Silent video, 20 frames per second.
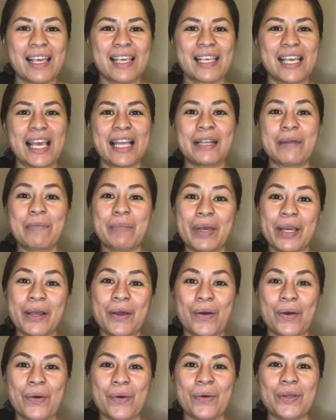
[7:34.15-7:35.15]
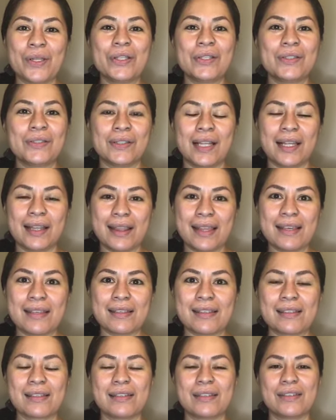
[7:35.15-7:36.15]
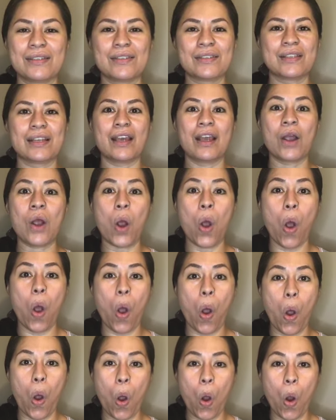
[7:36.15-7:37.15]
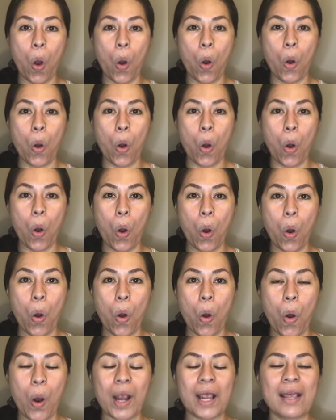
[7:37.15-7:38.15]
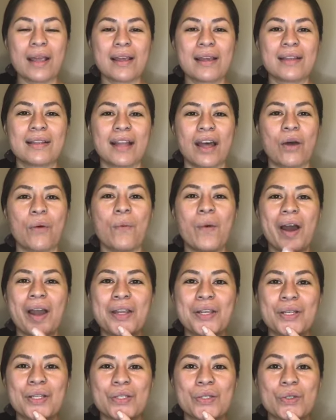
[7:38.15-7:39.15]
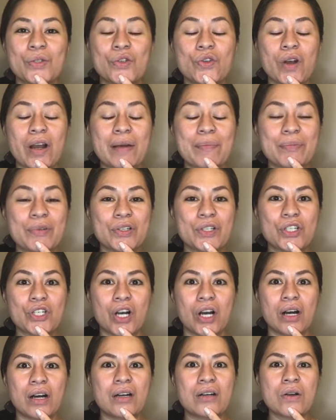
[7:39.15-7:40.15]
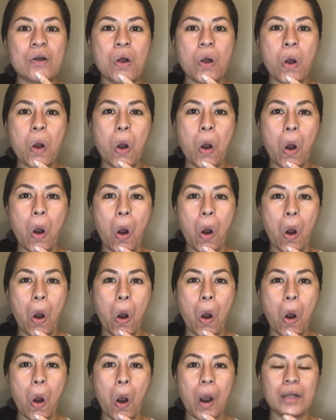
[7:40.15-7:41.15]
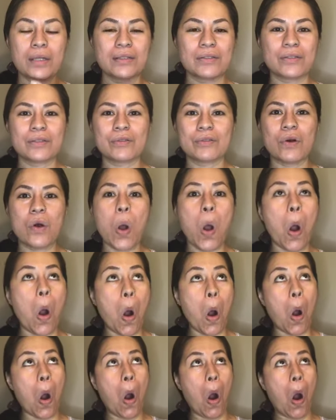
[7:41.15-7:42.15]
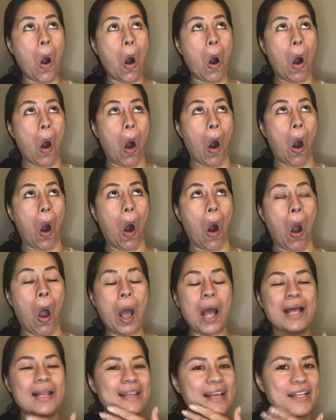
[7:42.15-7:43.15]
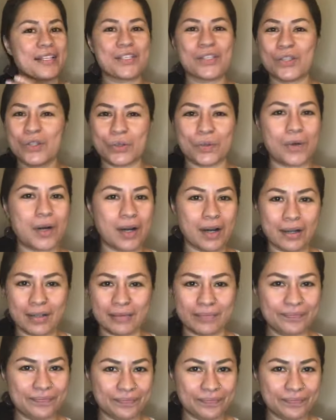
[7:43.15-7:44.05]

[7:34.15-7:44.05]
And the big O, you do like this. You say, oh. Now I want you to drop your jaw. Don't go, oh, that's too hard.